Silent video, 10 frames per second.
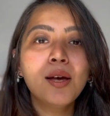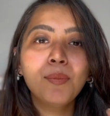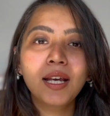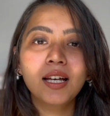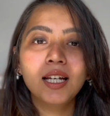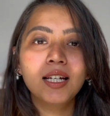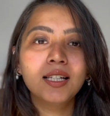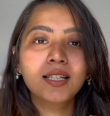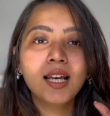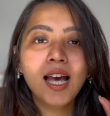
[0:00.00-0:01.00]

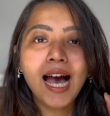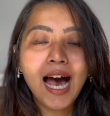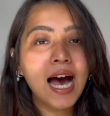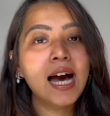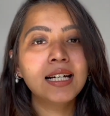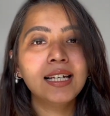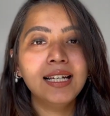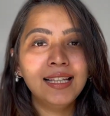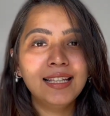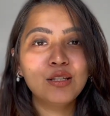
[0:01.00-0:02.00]
because art
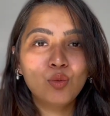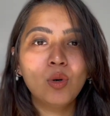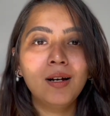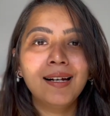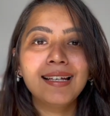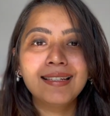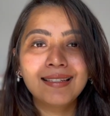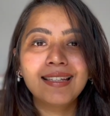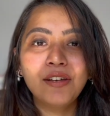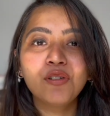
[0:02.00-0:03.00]
in this world is a
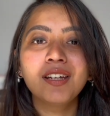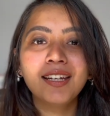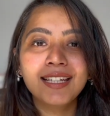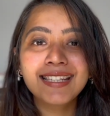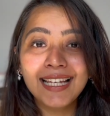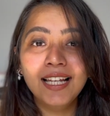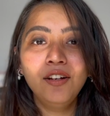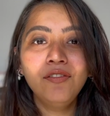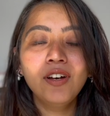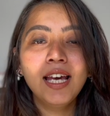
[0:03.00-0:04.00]
savior in
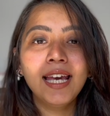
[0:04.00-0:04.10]
itself.